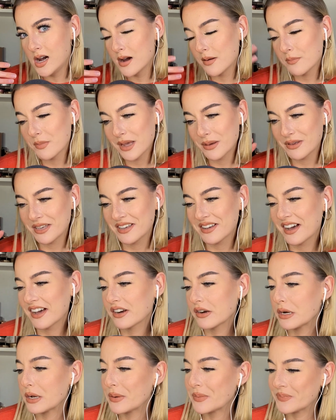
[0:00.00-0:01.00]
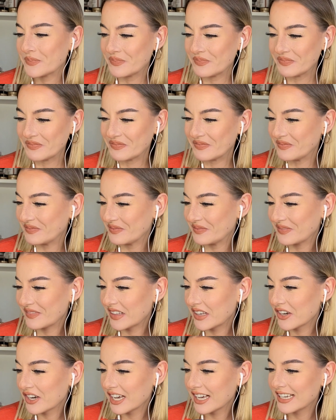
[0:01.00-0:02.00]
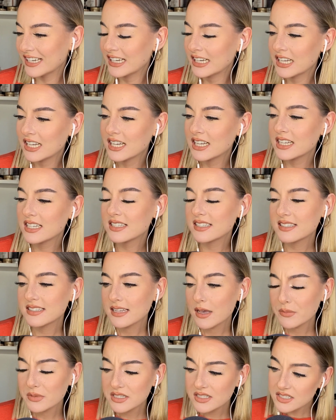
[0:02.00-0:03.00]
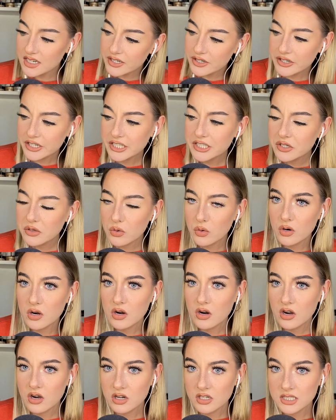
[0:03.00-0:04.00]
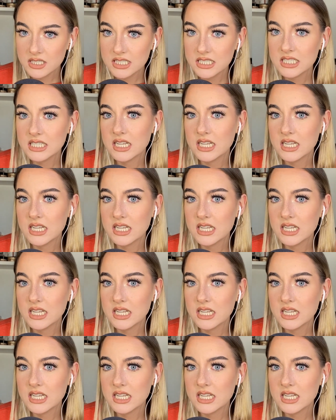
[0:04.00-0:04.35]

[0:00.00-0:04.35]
Maybe, I don't know. Okay, cemetery or haunted